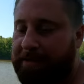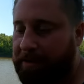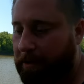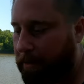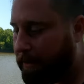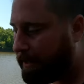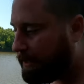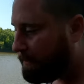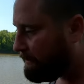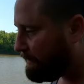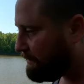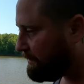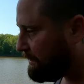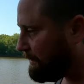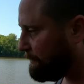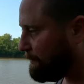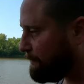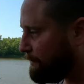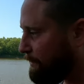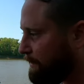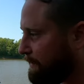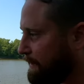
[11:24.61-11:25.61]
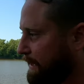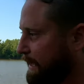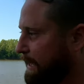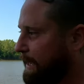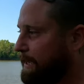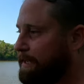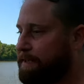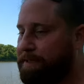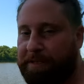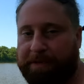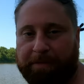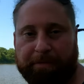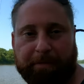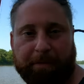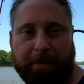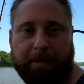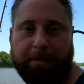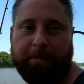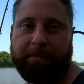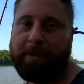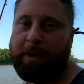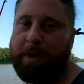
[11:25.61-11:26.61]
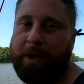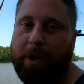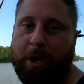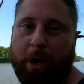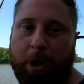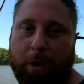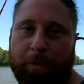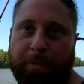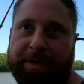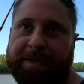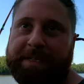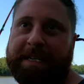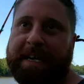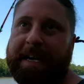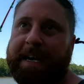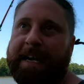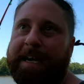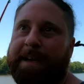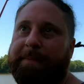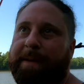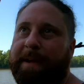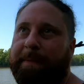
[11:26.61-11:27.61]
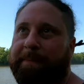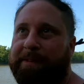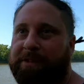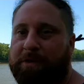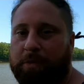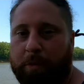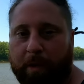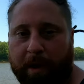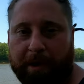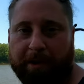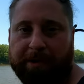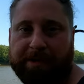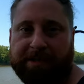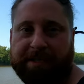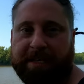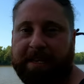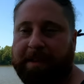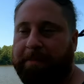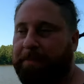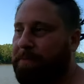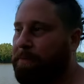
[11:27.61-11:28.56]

So it could be deeper than that just from over time, how much water's come